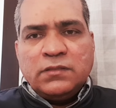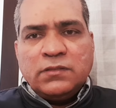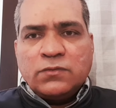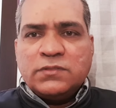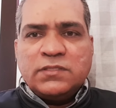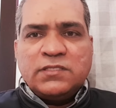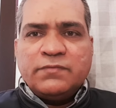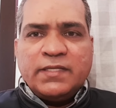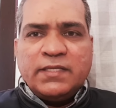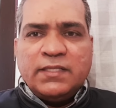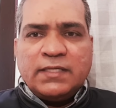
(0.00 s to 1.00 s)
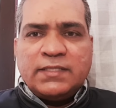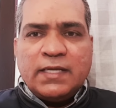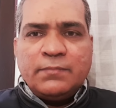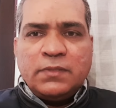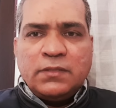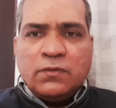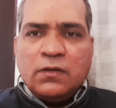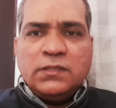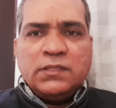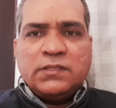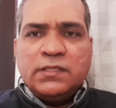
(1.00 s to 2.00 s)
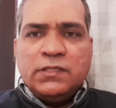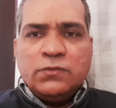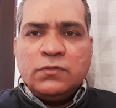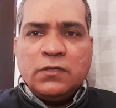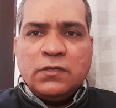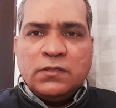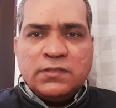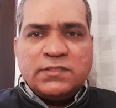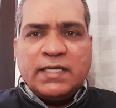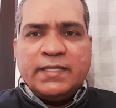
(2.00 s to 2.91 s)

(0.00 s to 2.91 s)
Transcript: rosaries were there that time. All the three you recite.